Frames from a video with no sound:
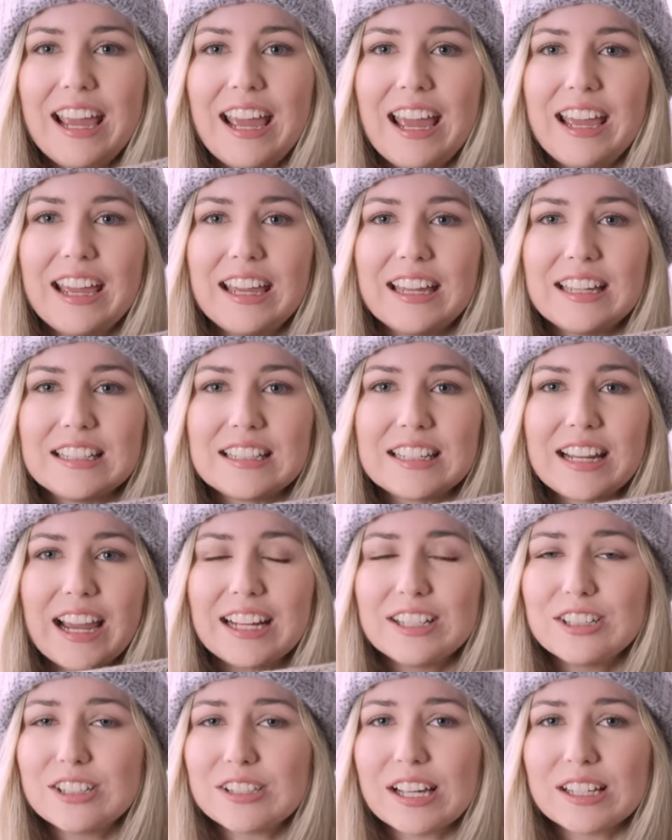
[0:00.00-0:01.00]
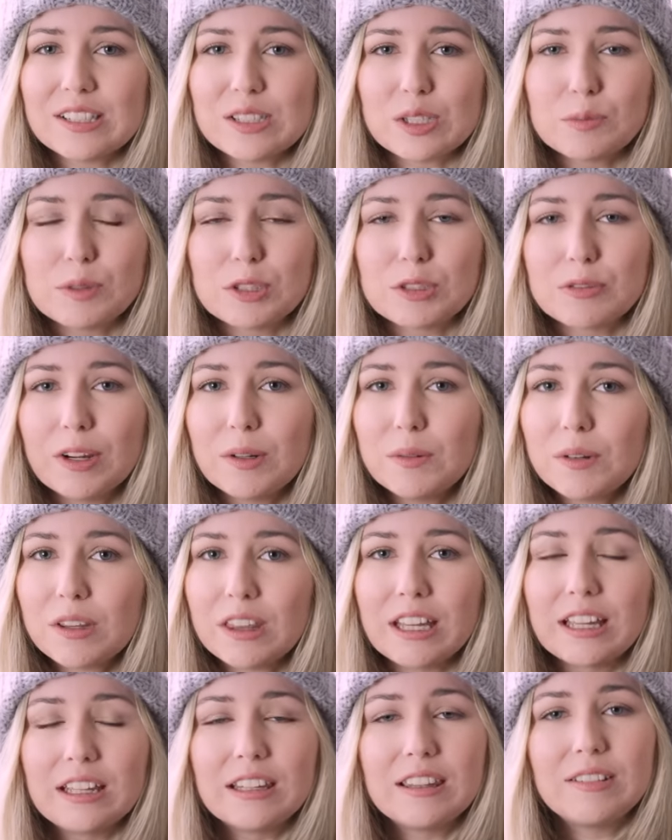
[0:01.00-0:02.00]
and I just had so much fun with
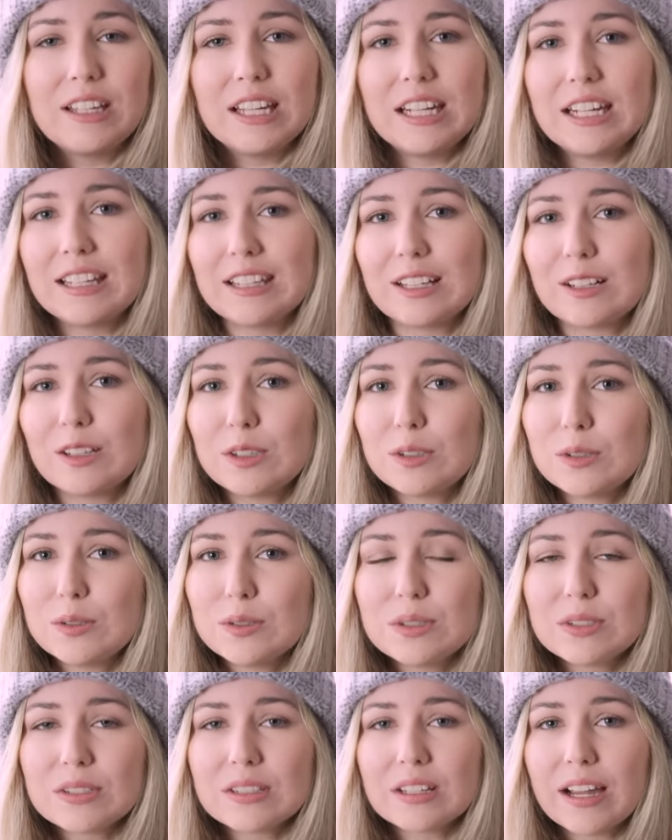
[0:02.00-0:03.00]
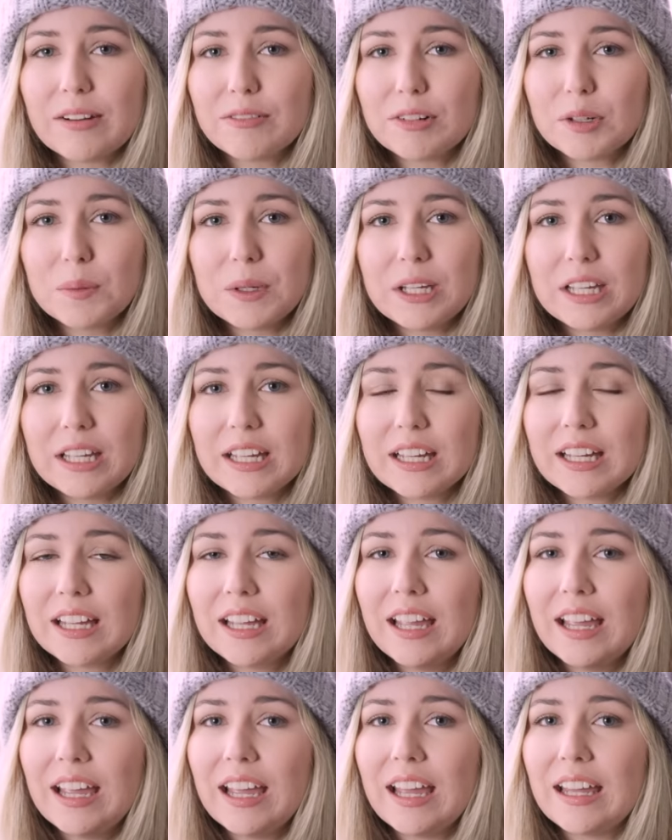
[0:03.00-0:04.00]
it, getting the clues every week
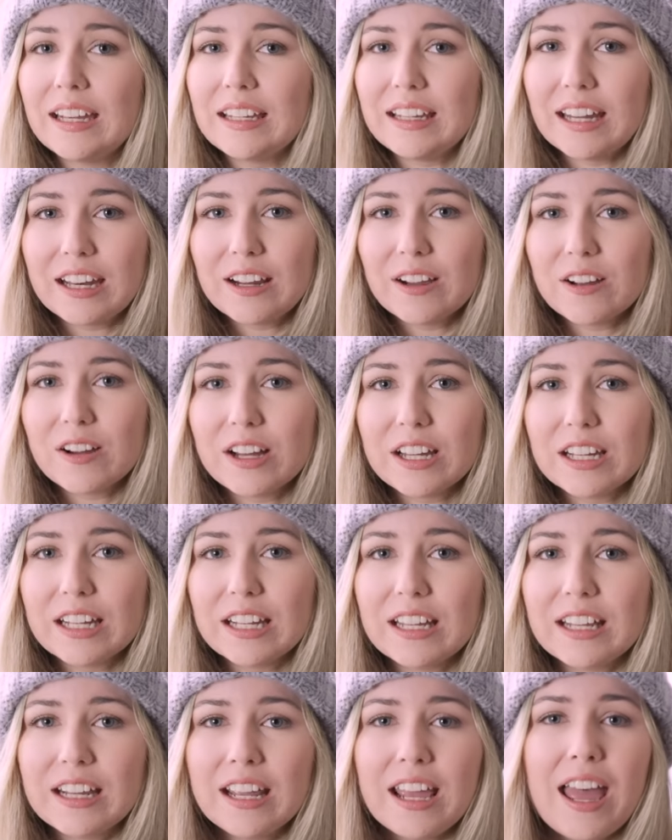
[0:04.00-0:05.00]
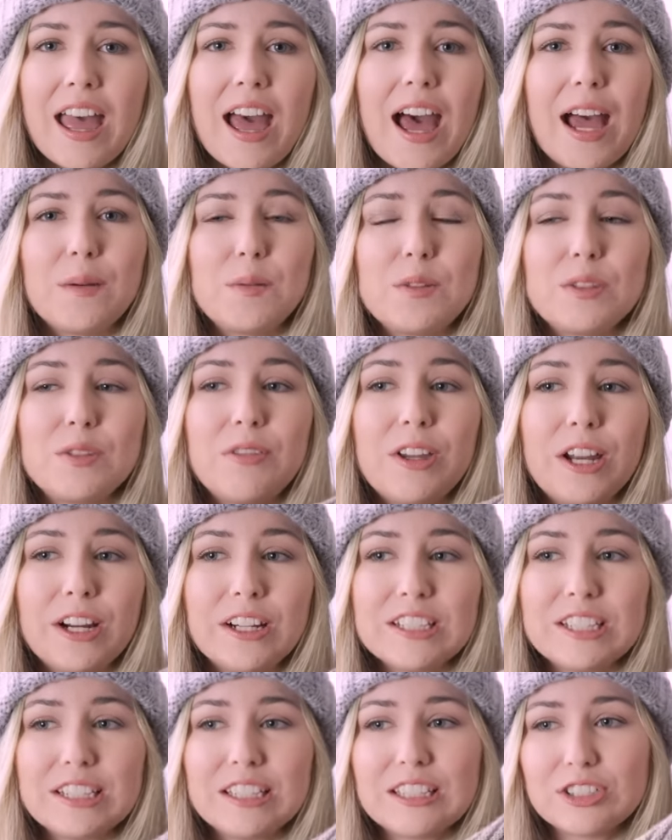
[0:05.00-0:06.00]
and knitting on it. I was
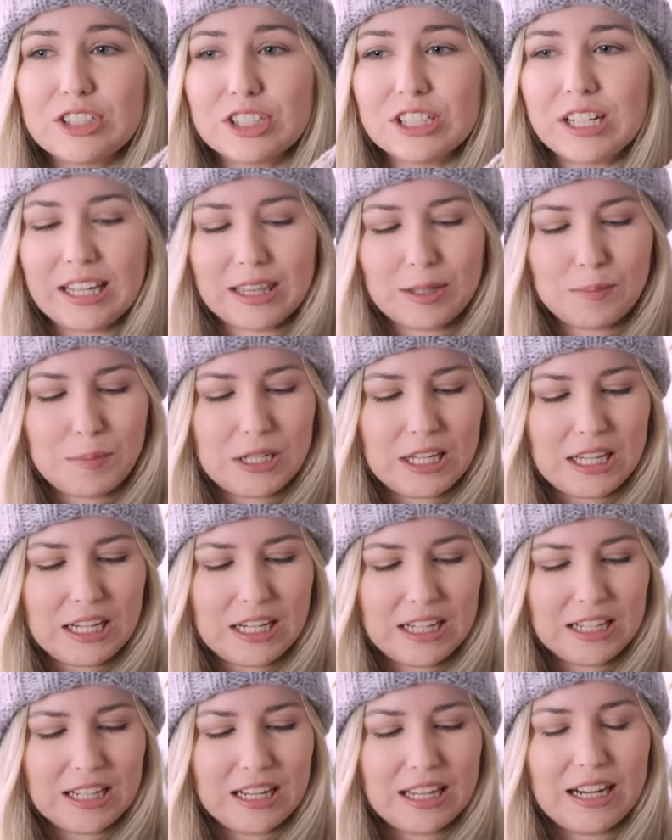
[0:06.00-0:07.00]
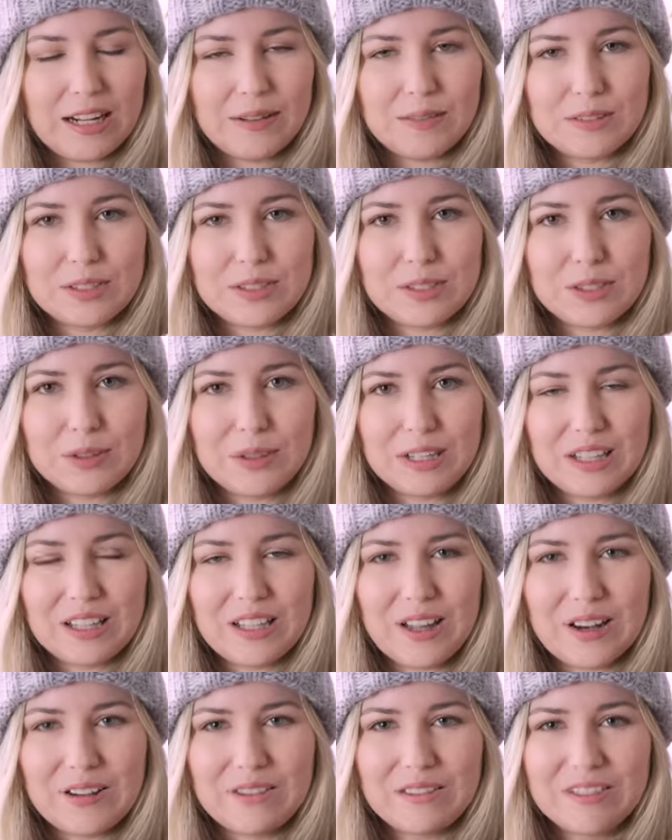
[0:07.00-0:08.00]
very diligent at the beginning, and I was doing a
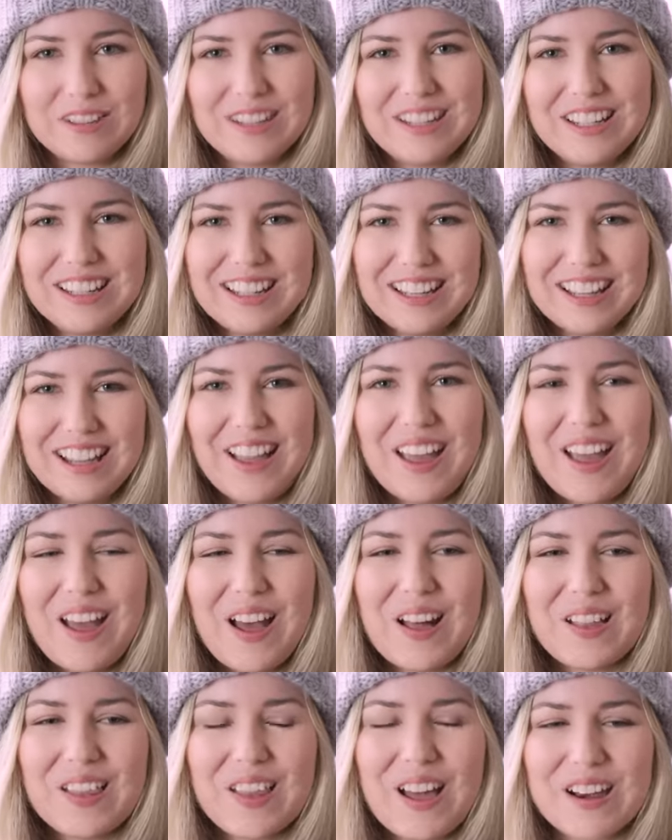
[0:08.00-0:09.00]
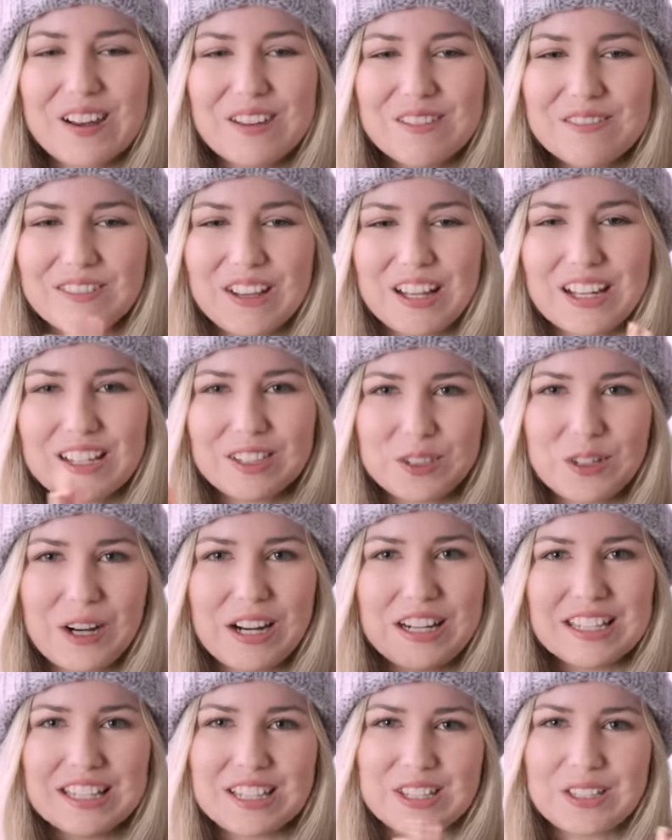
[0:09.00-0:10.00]
lot of a lot of like
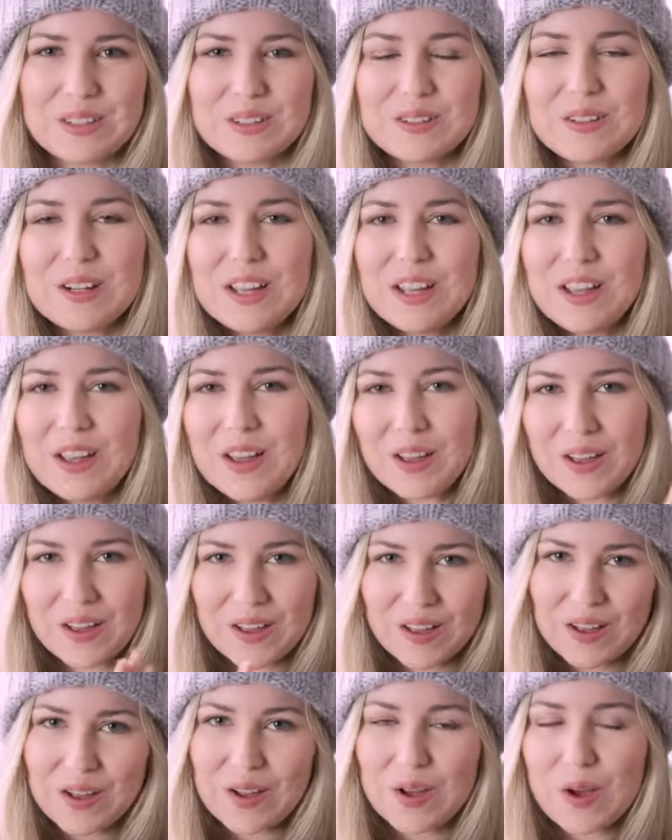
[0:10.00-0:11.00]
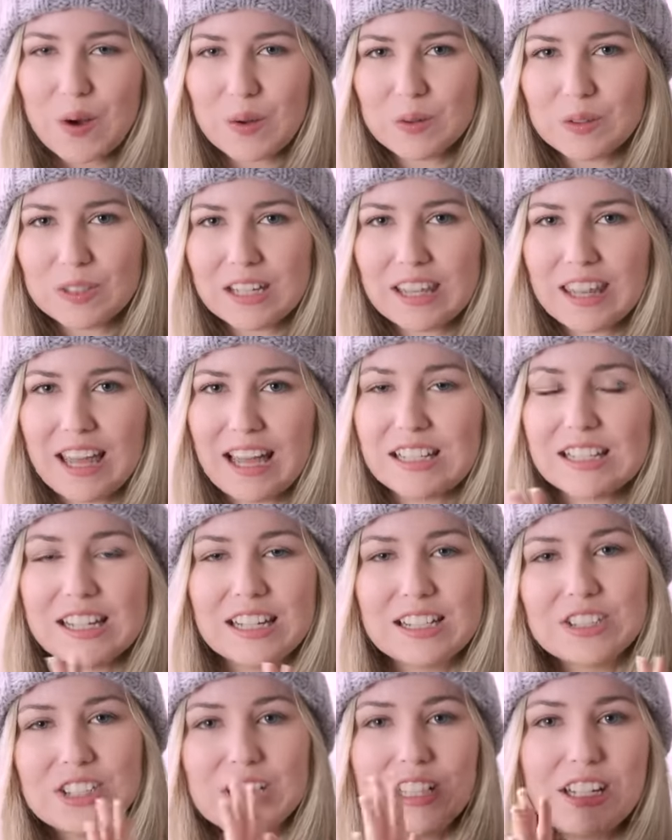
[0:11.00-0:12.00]
trying to do only that
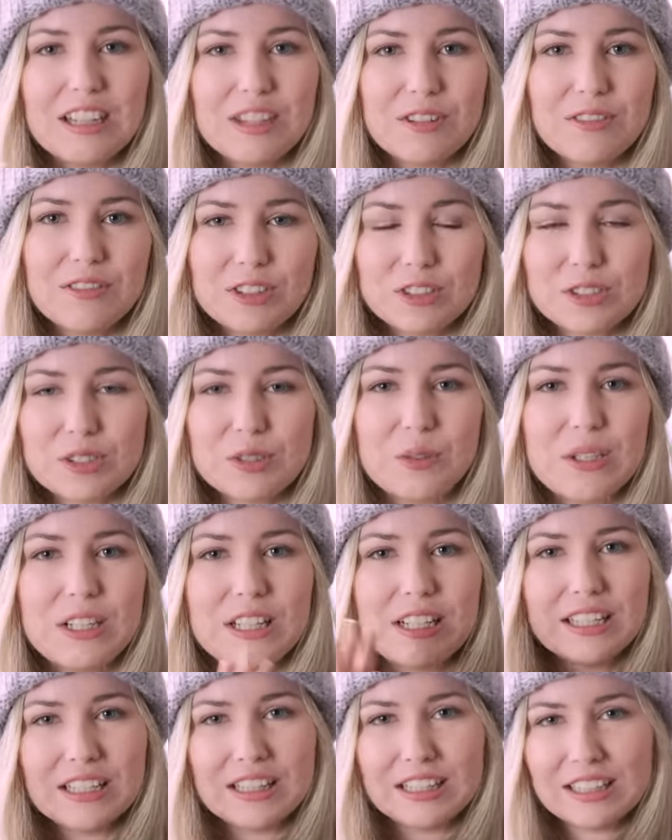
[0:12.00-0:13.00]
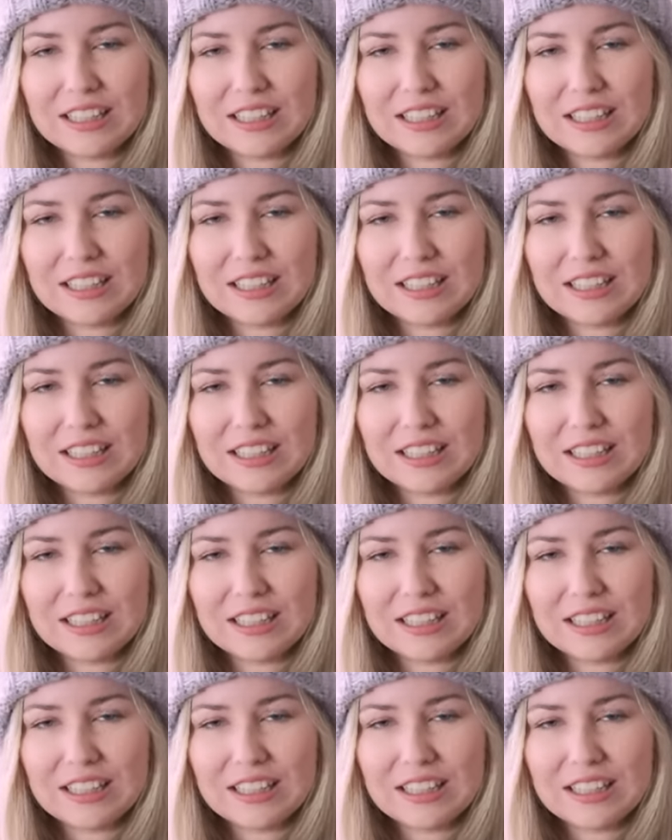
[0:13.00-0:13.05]
section in the first week, and the,